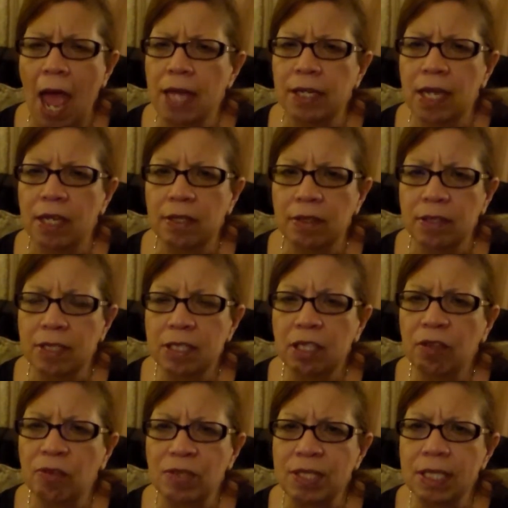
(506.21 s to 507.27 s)
And, and the
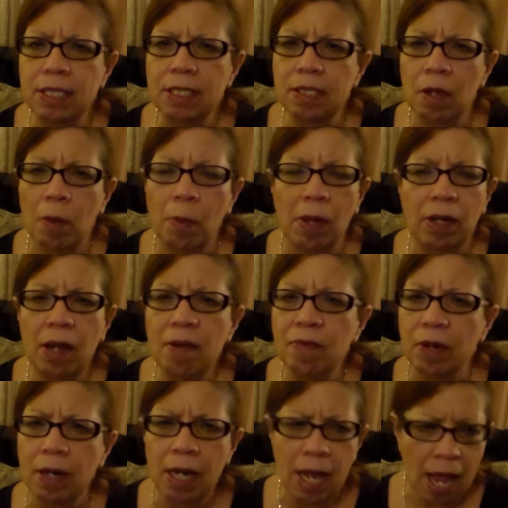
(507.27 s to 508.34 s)
six for 60 or
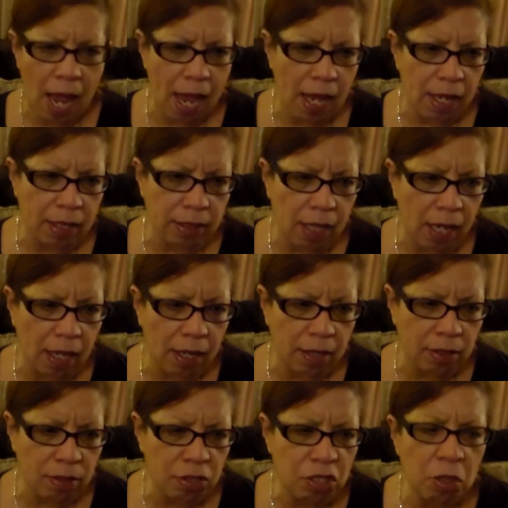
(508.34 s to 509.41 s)
whatever and
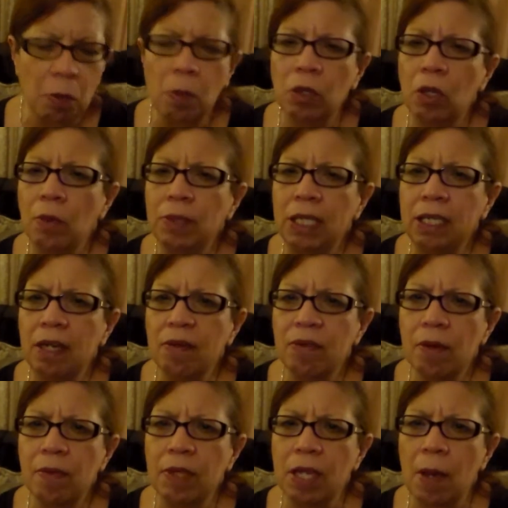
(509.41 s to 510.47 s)
and she will only
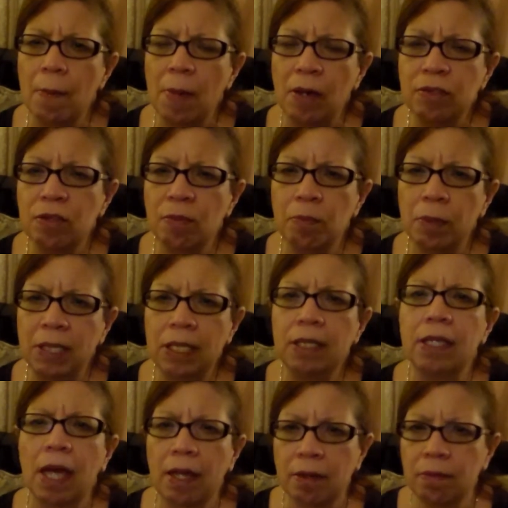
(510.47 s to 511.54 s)
give her the amount of money
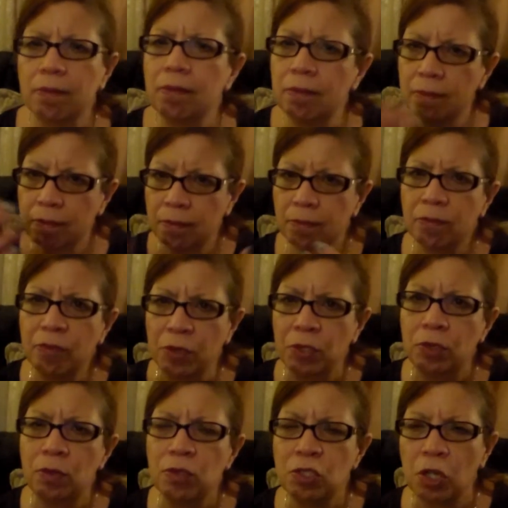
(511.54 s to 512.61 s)
that for
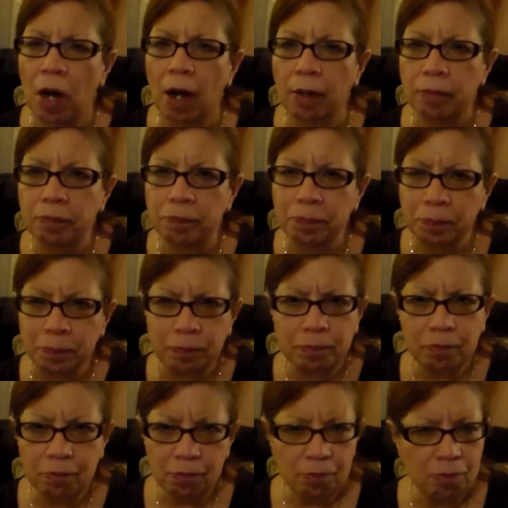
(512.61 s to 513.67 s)
the new jar
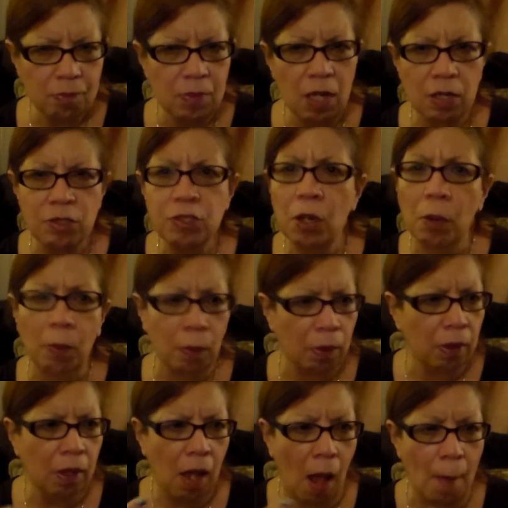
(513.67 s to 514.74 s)
so
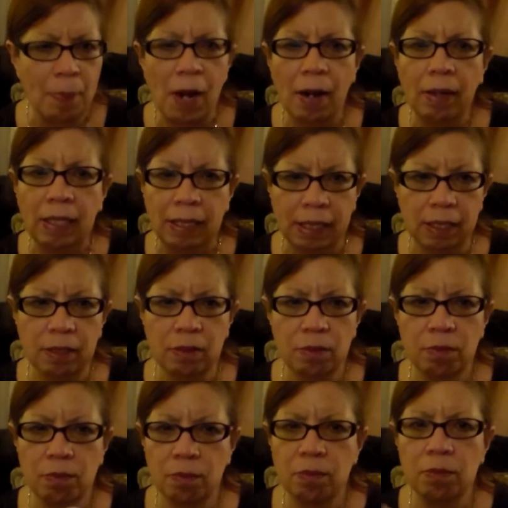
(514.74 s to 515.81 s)
apparently
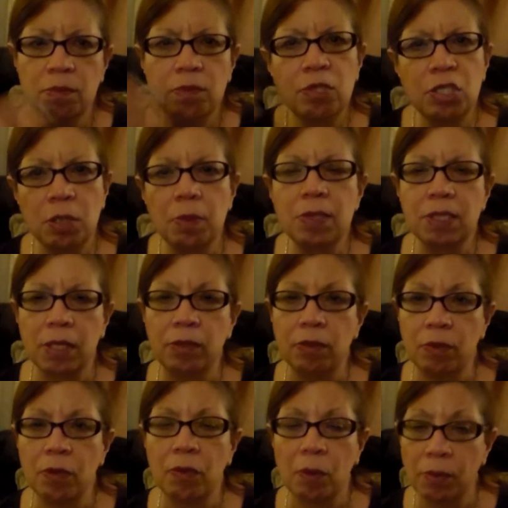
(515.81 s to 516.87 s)
she was
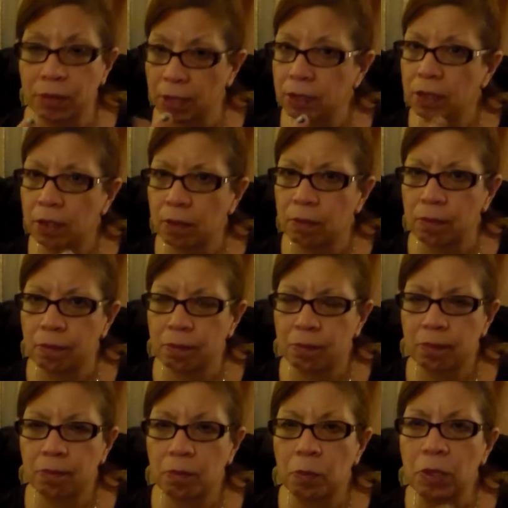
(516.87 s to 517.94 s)
under the thought that you know
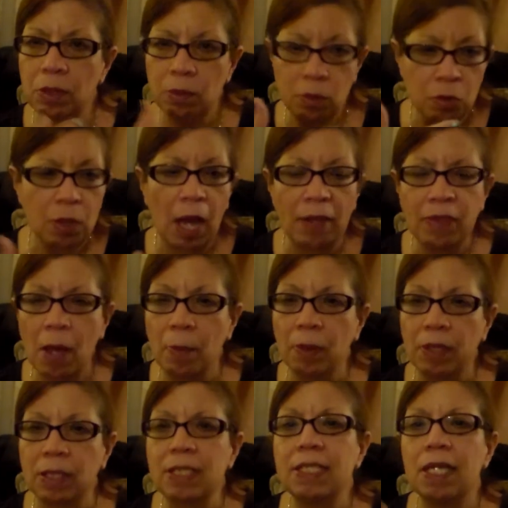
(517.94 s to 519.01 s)
we you got that
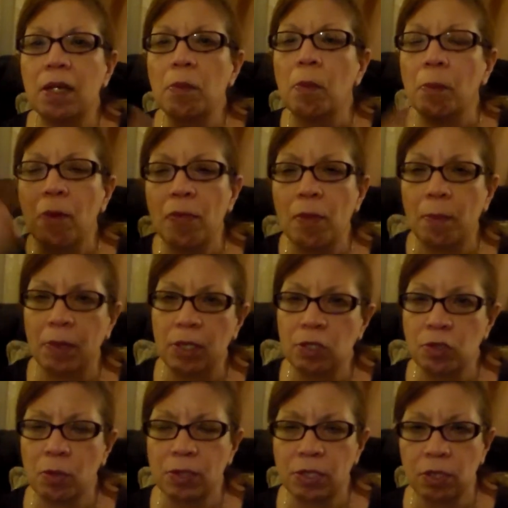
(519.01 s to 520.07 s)
one on sale we'll put the
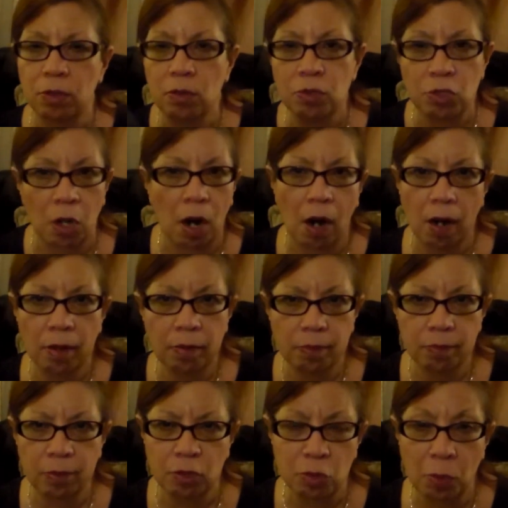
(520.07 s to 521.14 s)
money towards the new jar
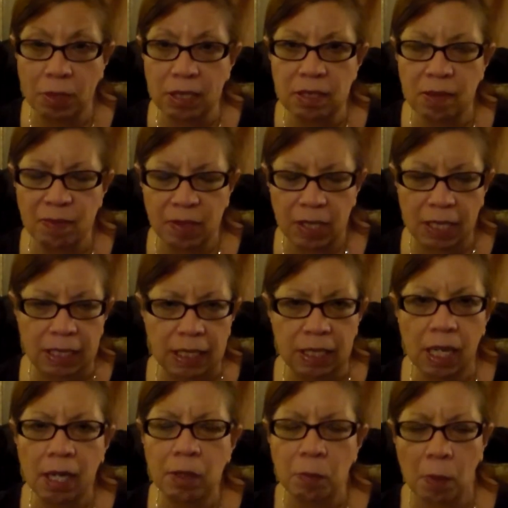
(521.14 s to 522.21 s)
the
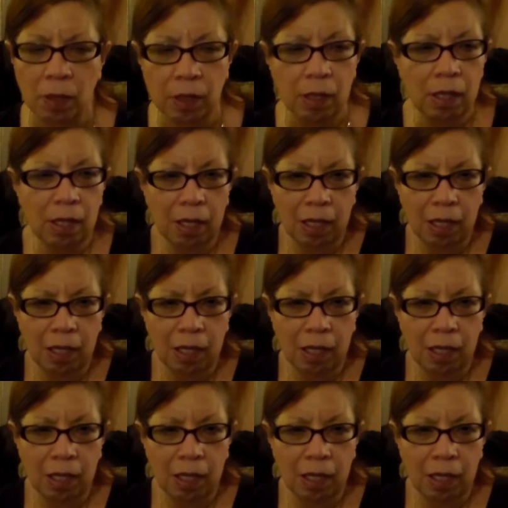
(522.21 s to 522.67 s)
27.99 one